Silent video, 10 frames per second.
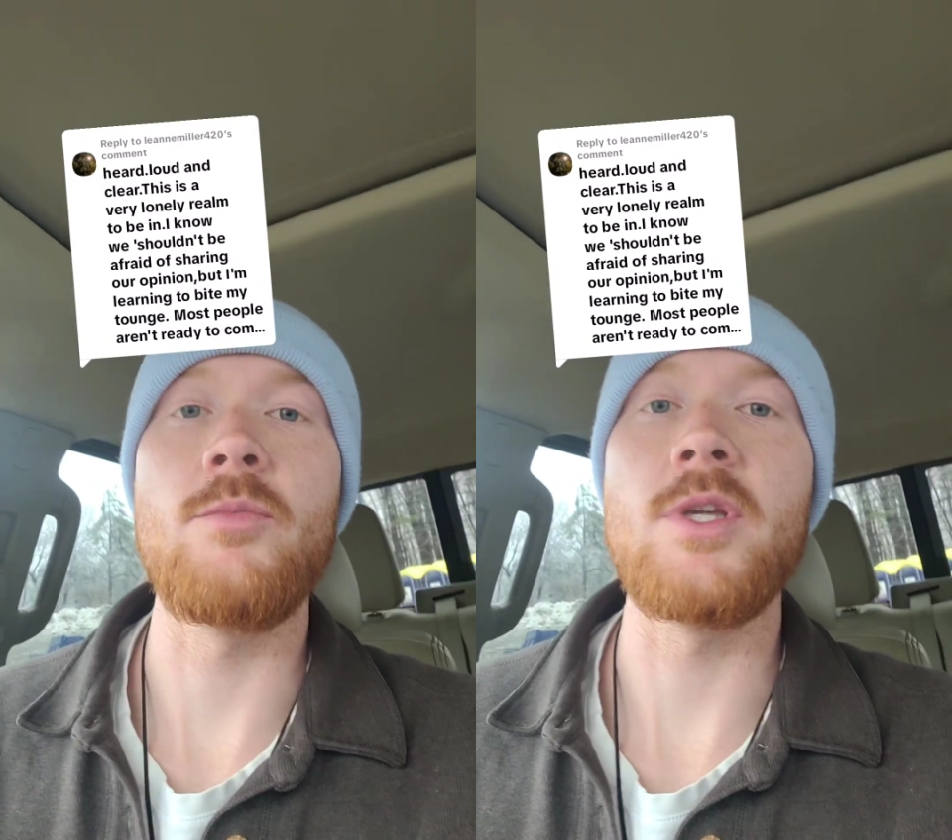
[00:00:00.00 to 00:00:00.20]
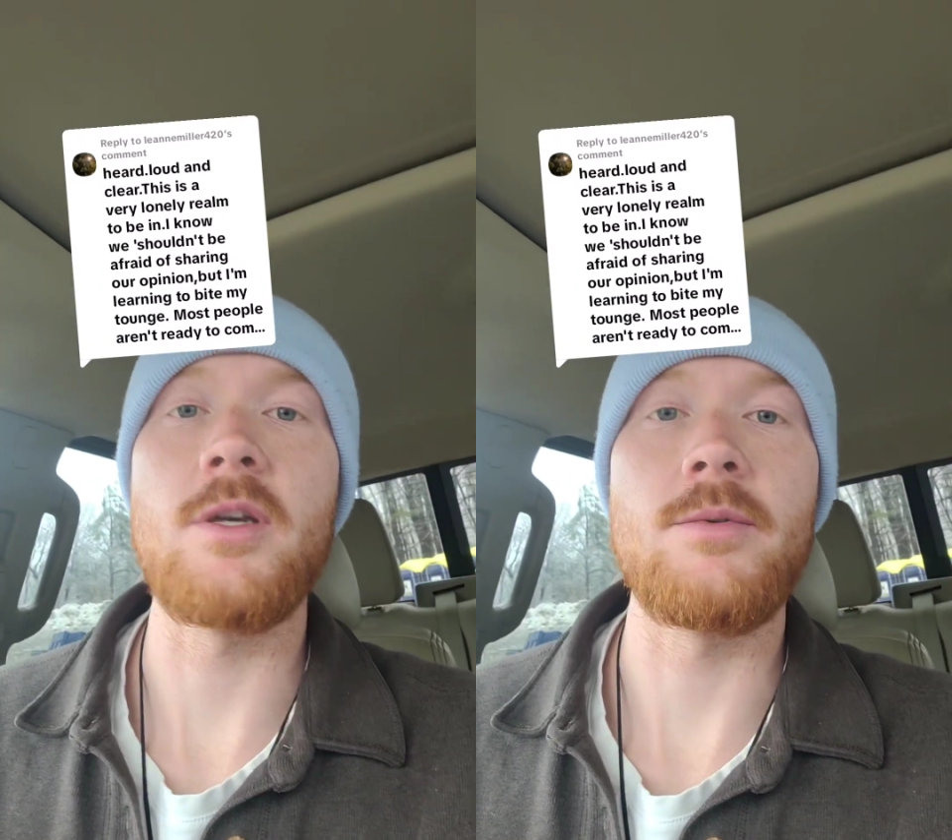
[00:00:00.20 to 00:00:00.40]

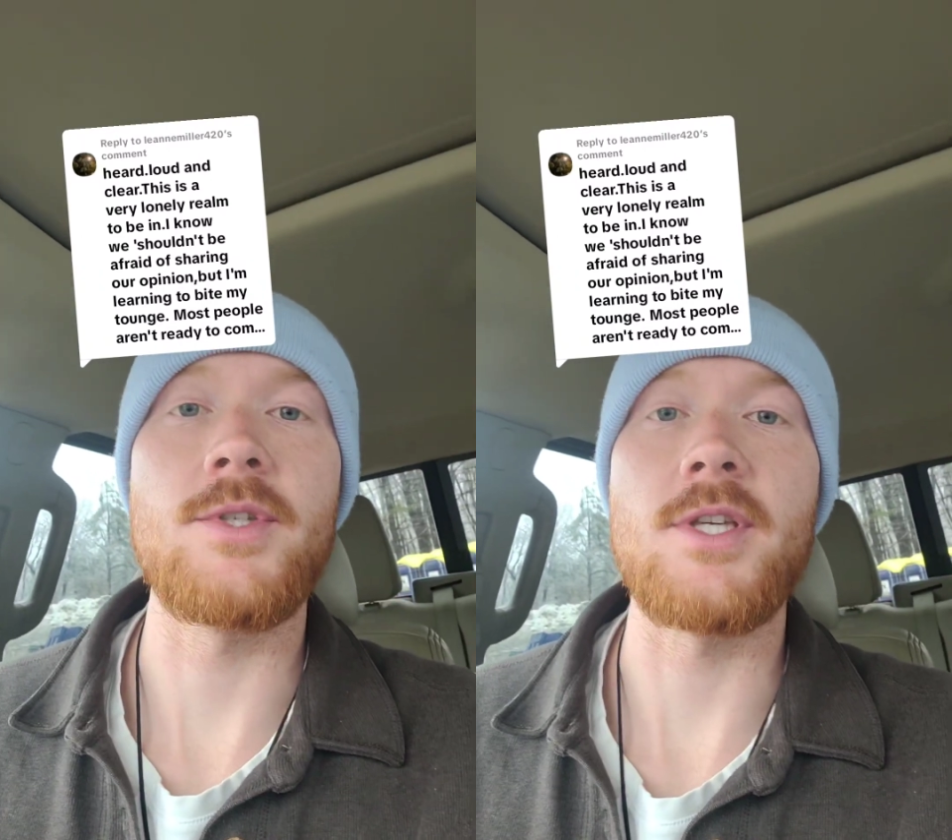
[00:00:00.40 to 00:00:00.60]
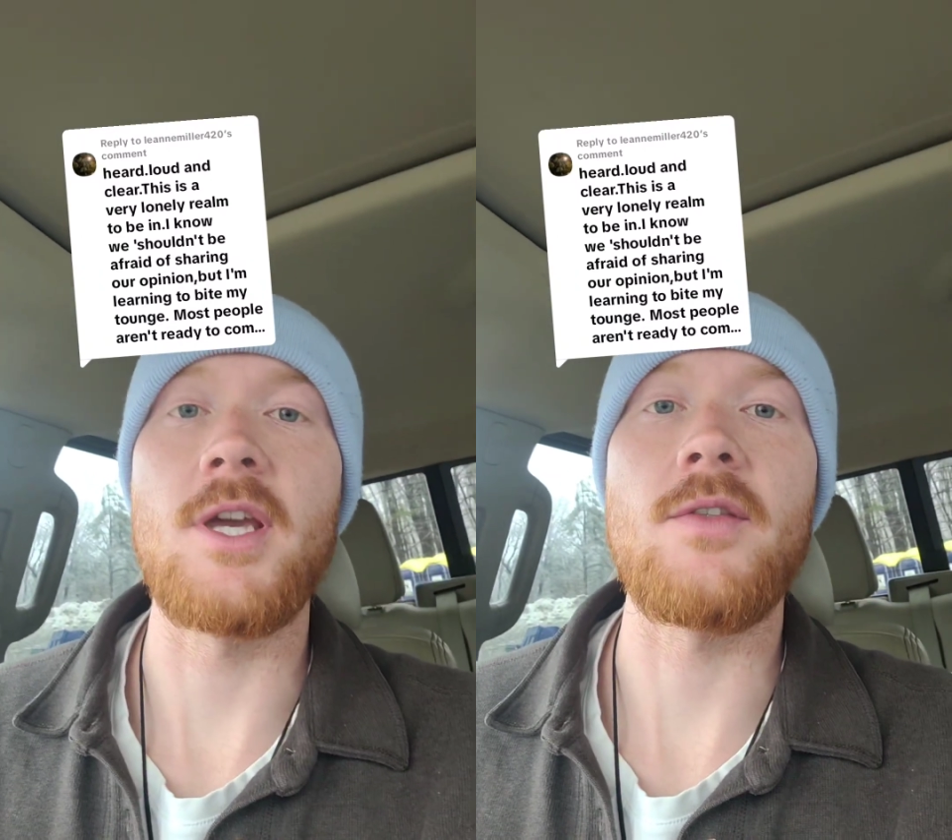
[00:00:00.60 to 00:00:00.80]
be able
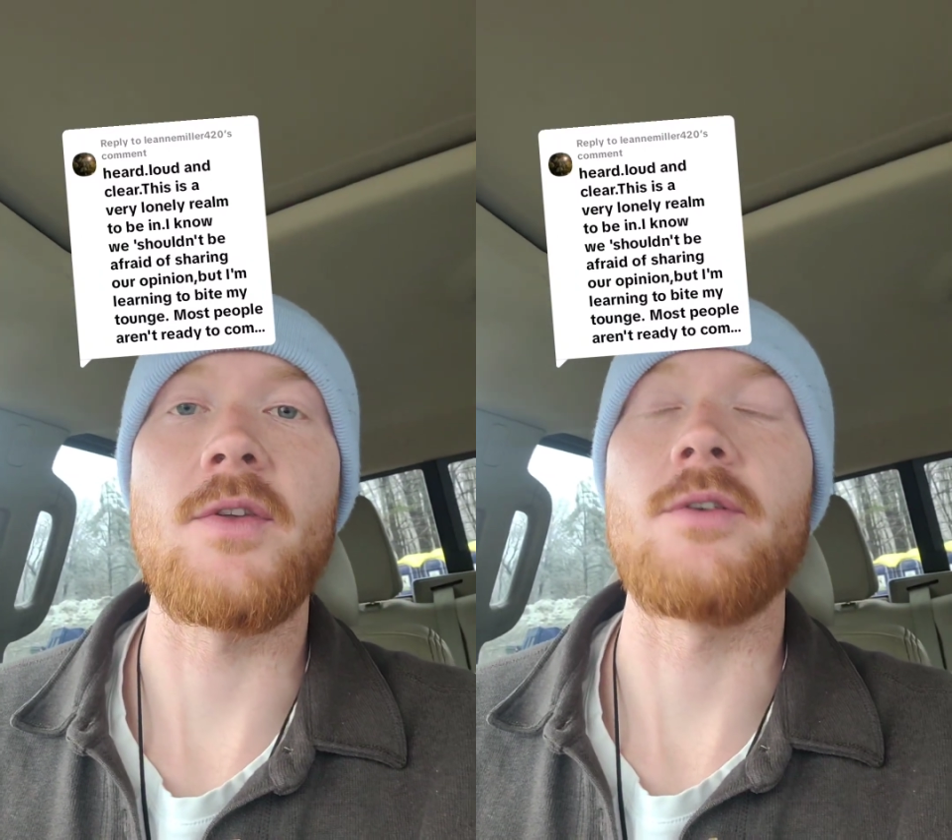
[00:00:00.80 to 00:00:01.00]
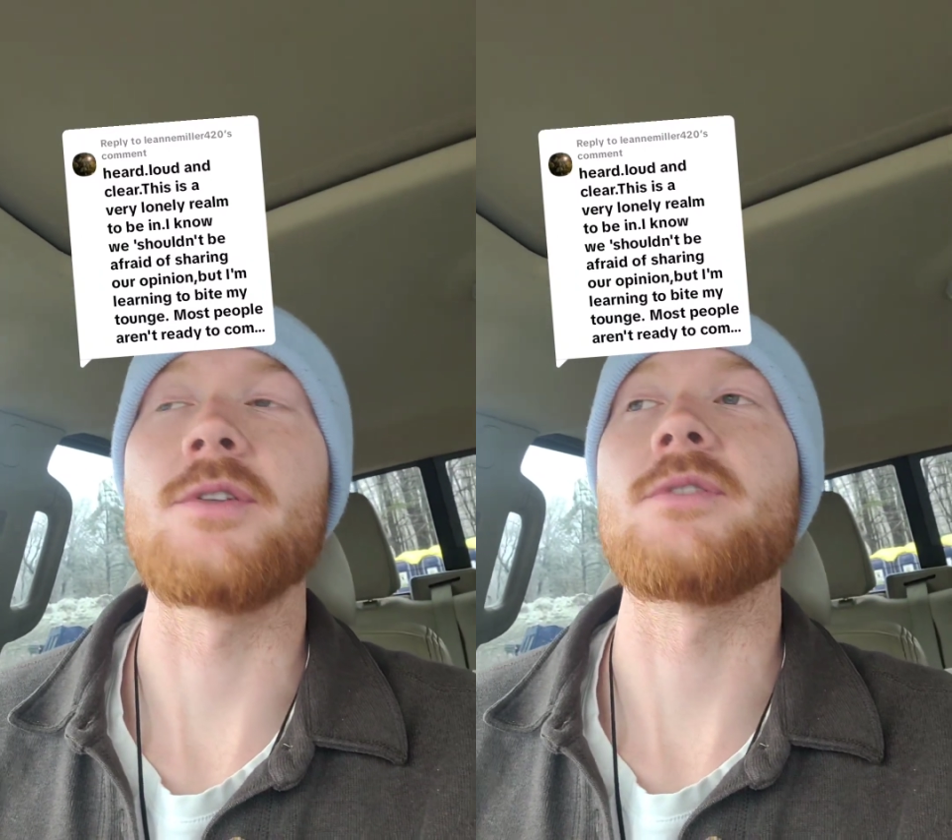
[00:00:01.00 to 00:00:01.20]
to get
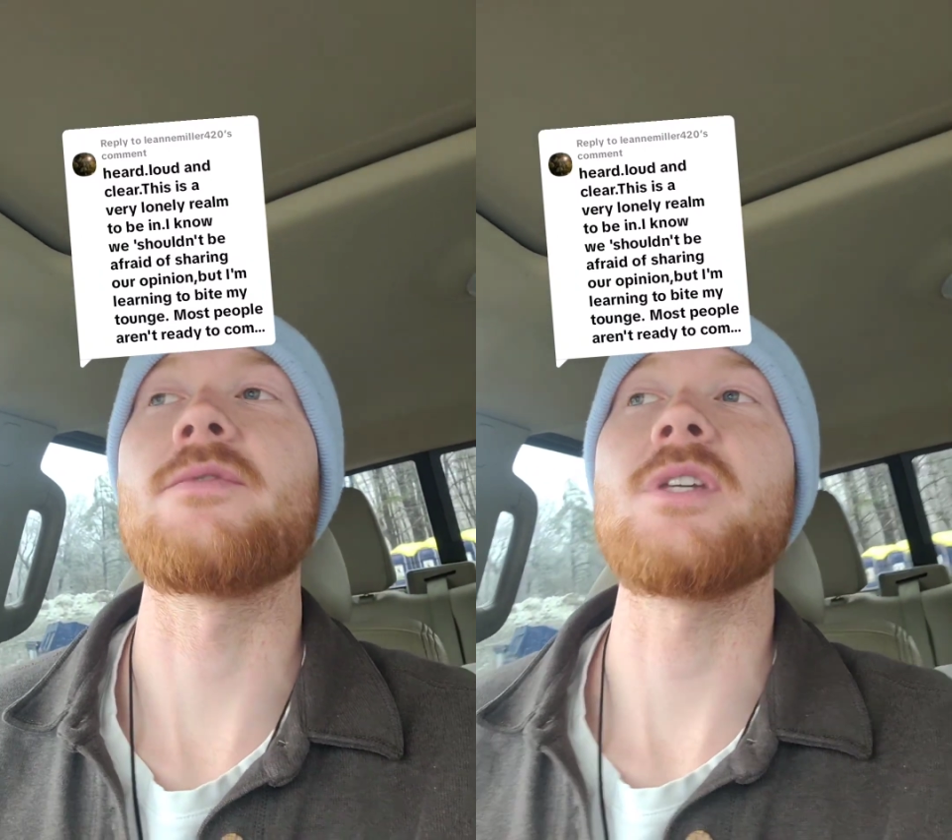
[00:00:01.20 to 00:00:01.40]
there is if